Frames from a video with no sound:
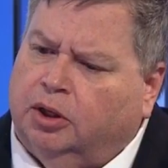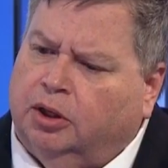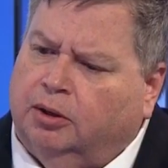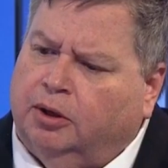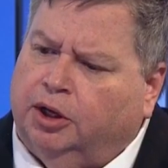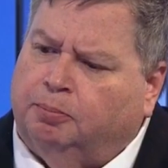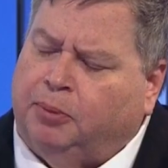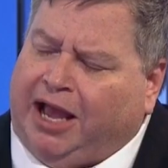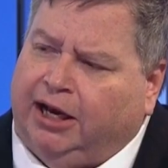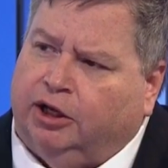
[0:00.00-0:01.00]
uh,
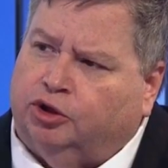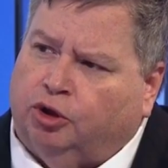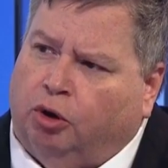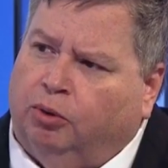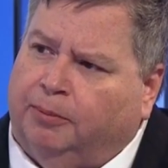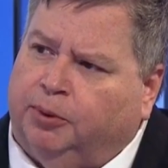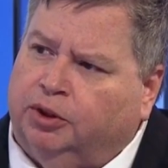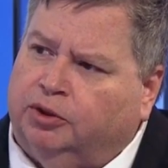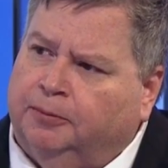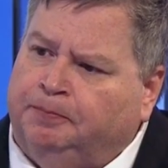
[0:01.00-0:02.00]
banning assault
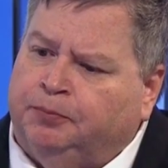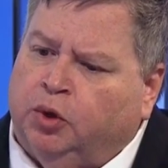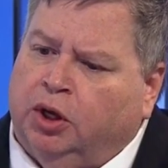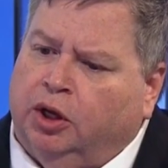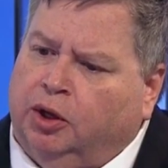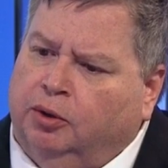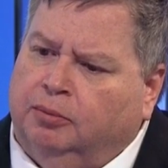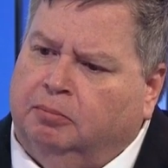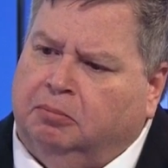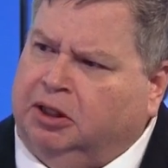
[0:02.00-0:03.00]
weapons
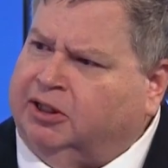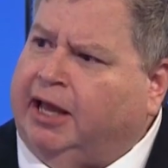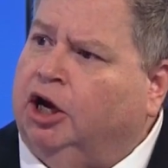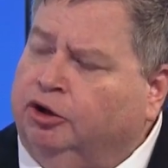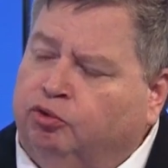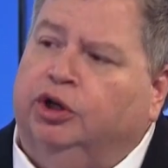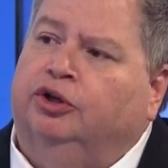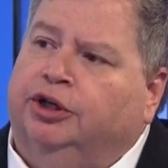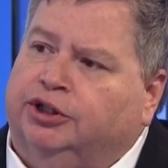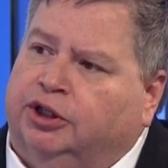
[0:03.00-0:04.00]
is that
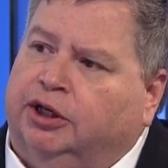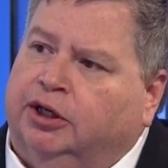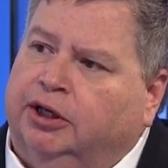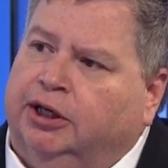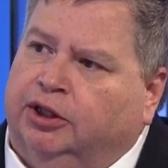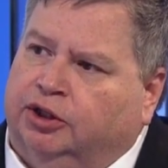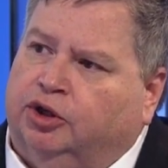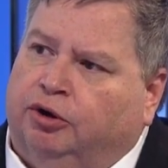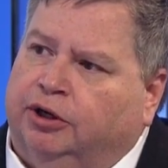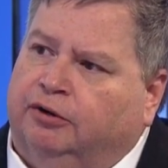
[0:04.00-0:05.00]
unrealistic in
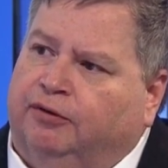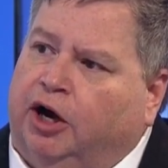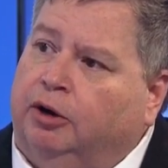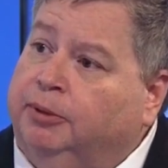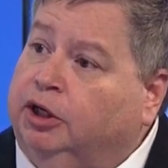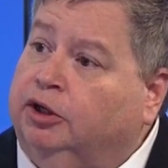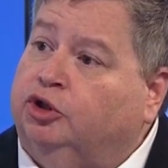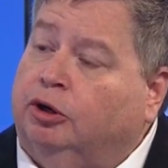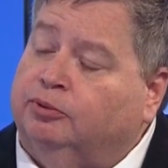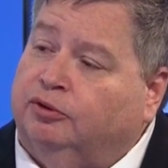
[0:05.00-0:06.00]
this current environment in
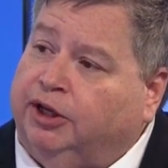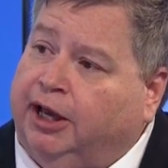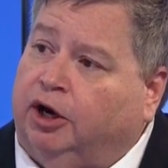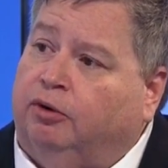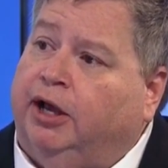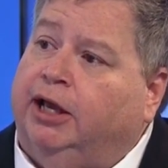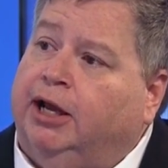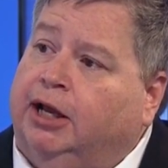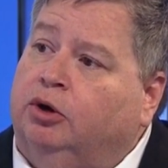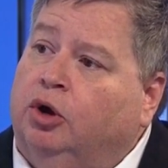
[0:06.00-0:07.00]
terms of the
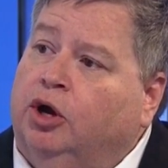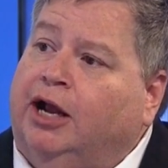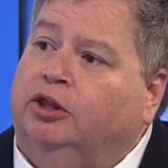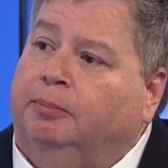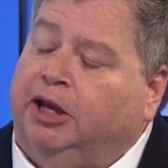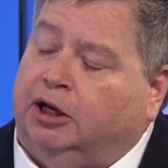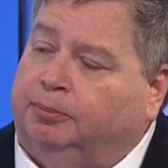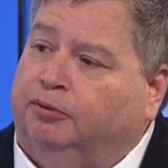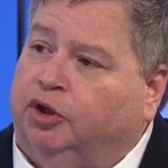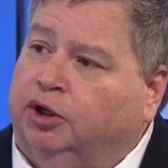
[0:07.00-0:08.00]
NRA and, and the
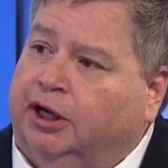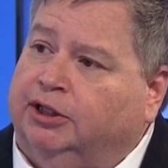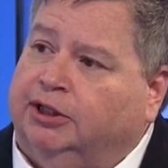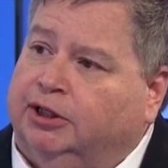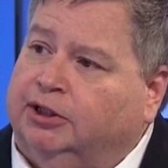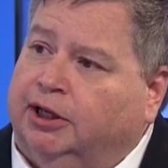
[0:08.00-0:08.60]
makeup of the United States